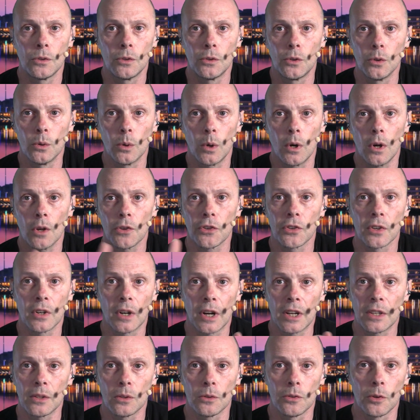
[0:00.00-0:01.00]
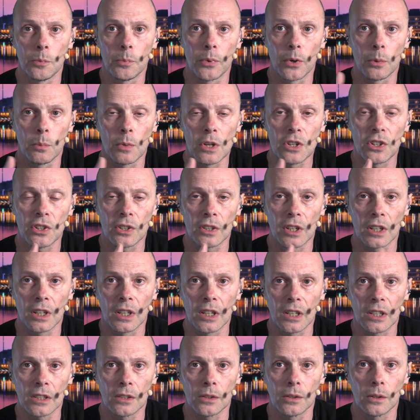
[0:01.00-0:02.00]
to ask kind of a permission
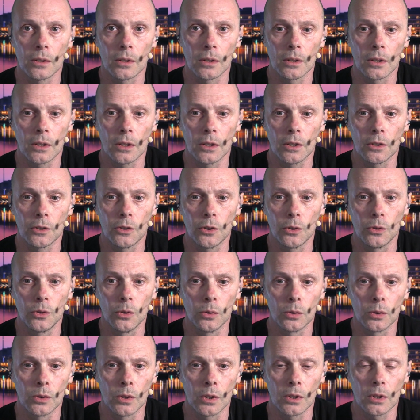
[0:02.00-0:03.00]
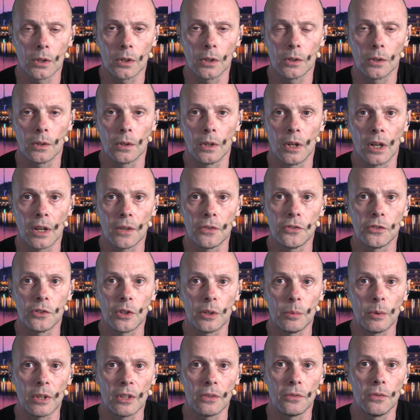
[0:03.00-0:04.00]
again to do the live
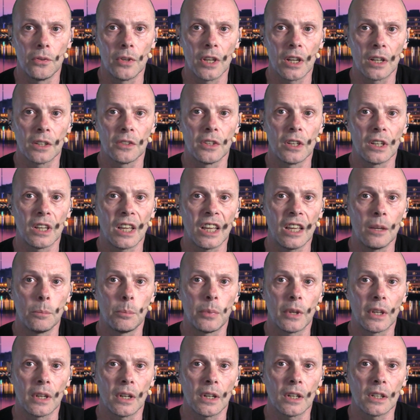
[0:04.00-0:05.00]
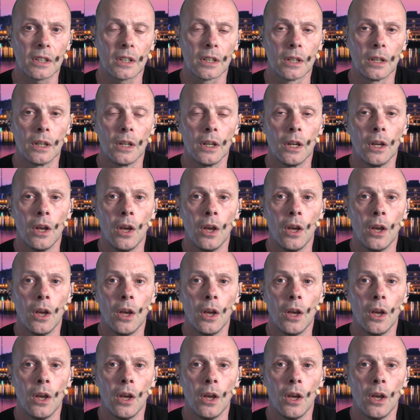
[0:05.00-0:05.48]
streaming via the API.